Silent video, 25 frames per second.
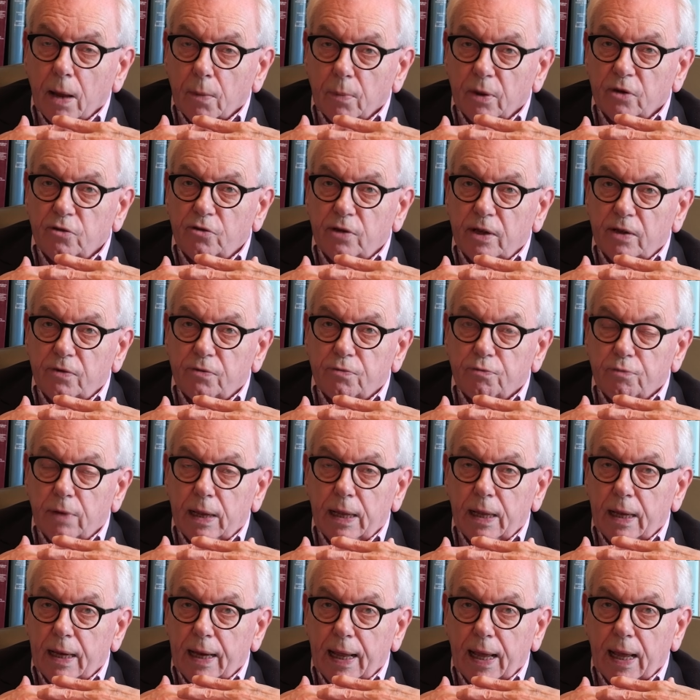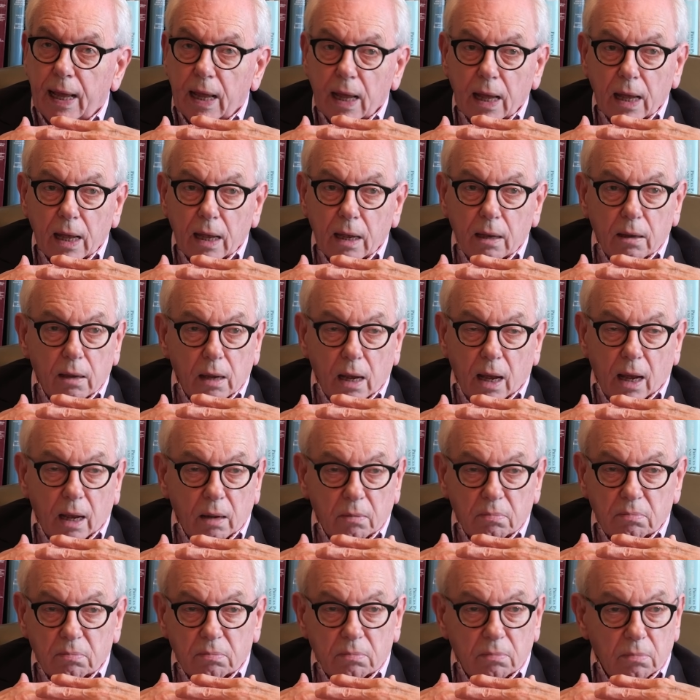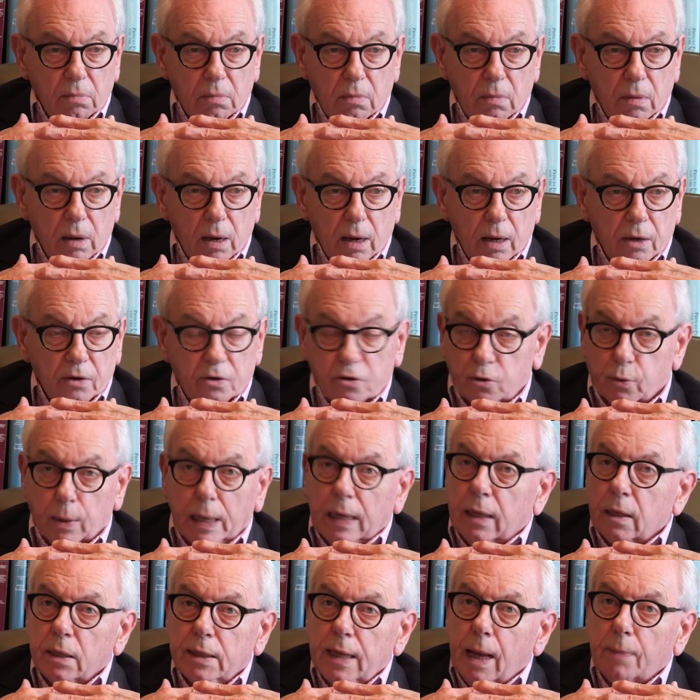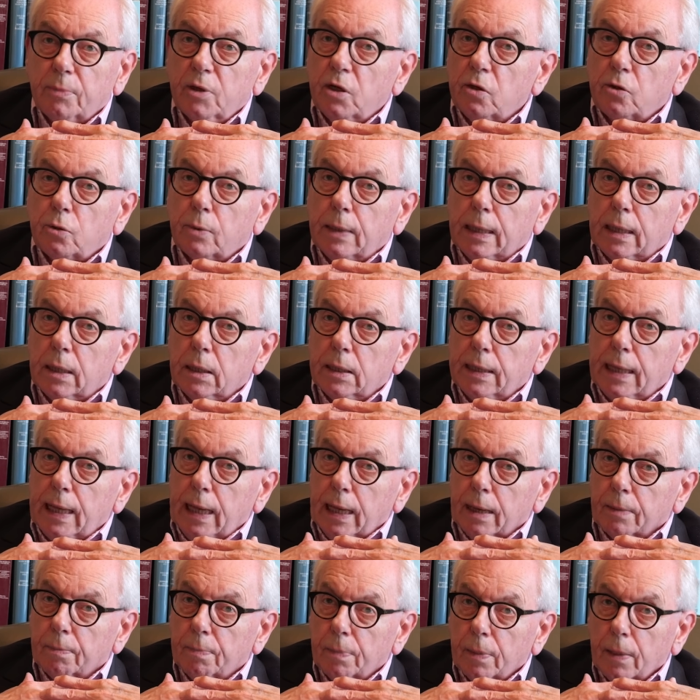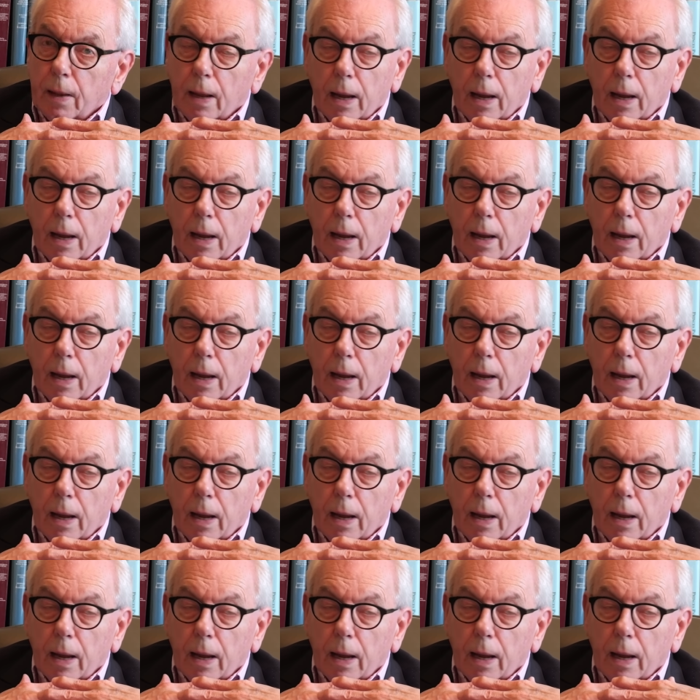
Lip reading: which is really Tweedledum and Tweedledee.